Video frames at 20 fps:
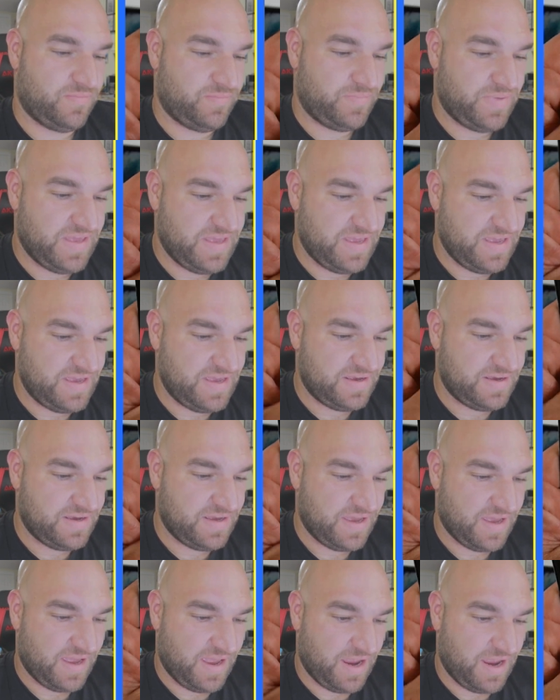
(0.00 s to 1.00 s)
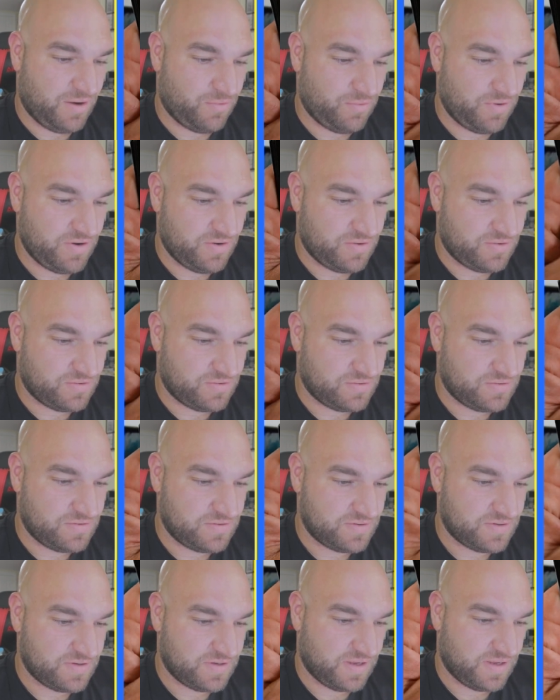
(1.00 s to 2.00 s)
being Ariel
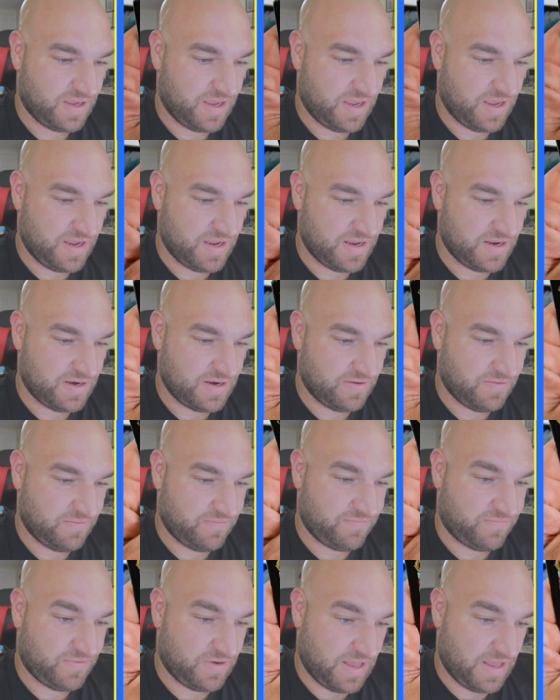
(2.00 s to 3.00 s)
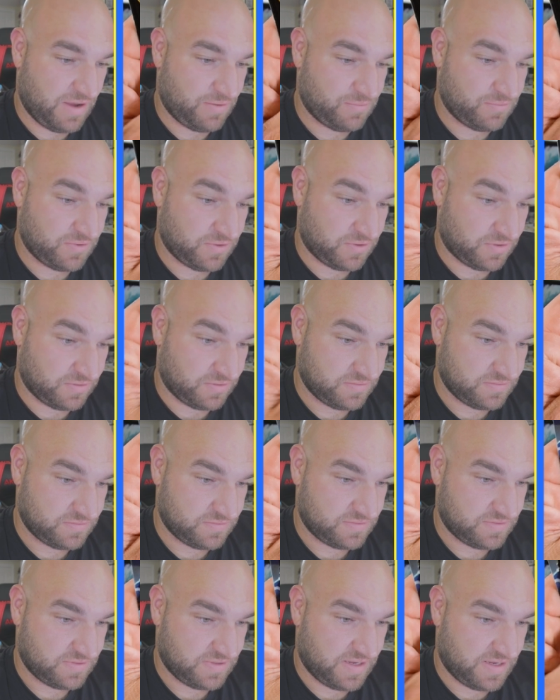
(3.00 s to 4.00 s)
and Flounder.
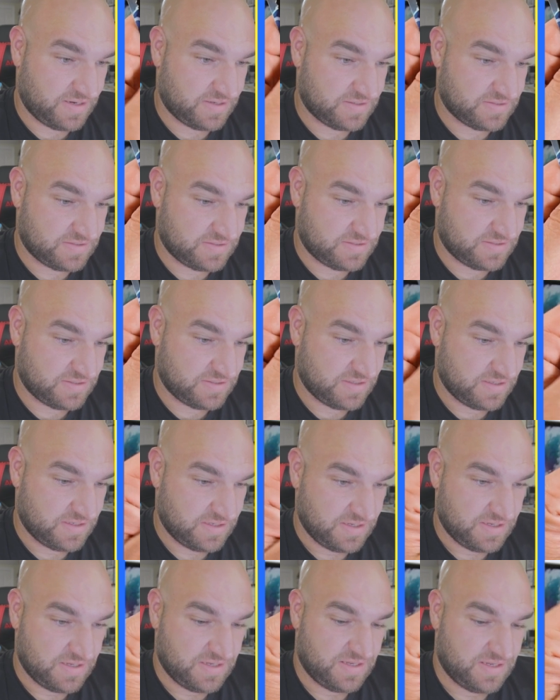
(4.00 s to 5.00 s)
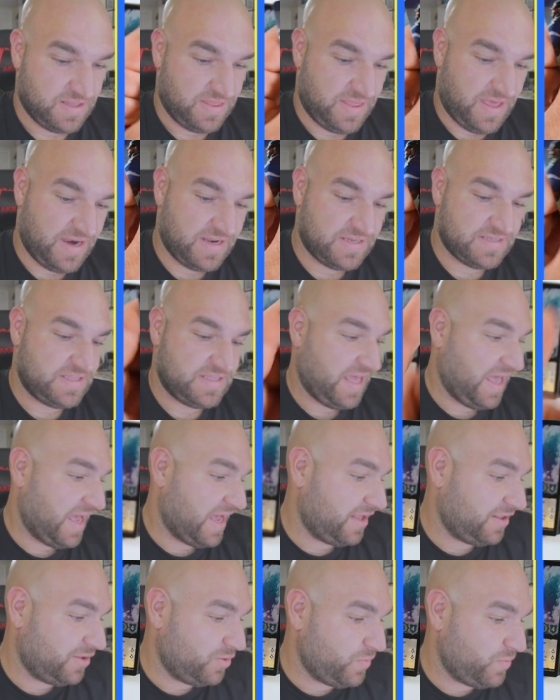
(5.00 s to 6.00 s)
That is the
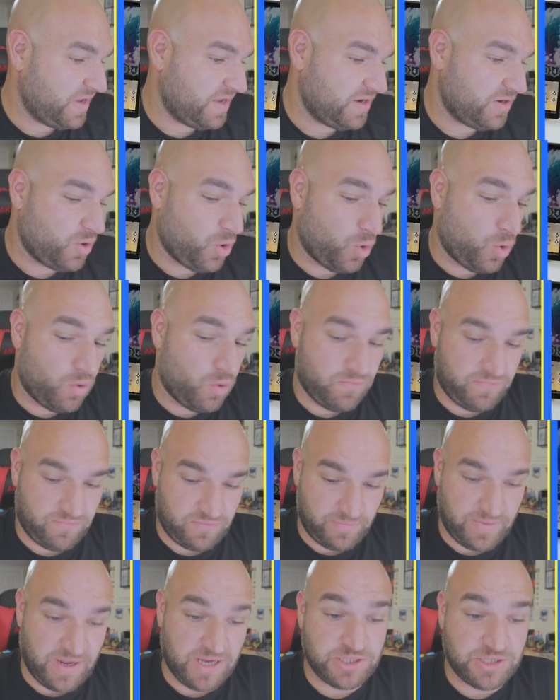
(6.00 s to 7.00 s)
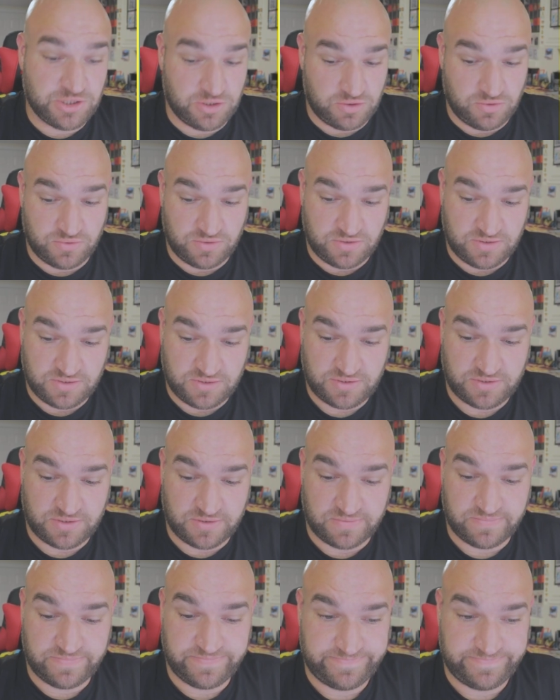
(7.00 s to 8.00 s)
Halloween goal for my children this
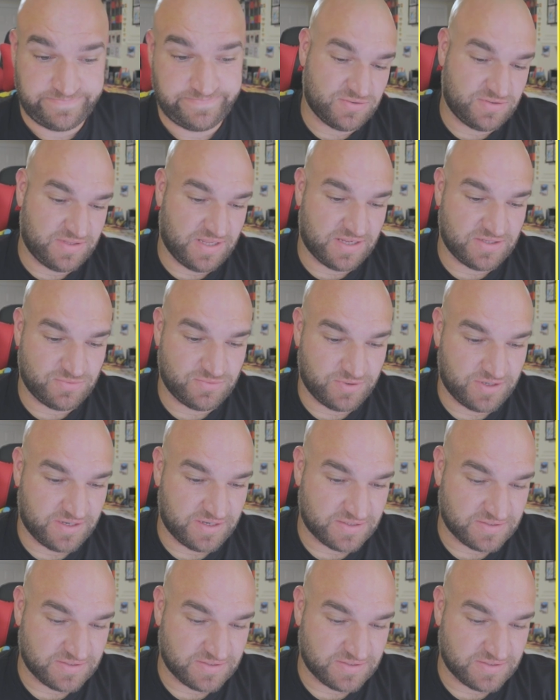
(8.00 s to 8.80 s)
year. That's what it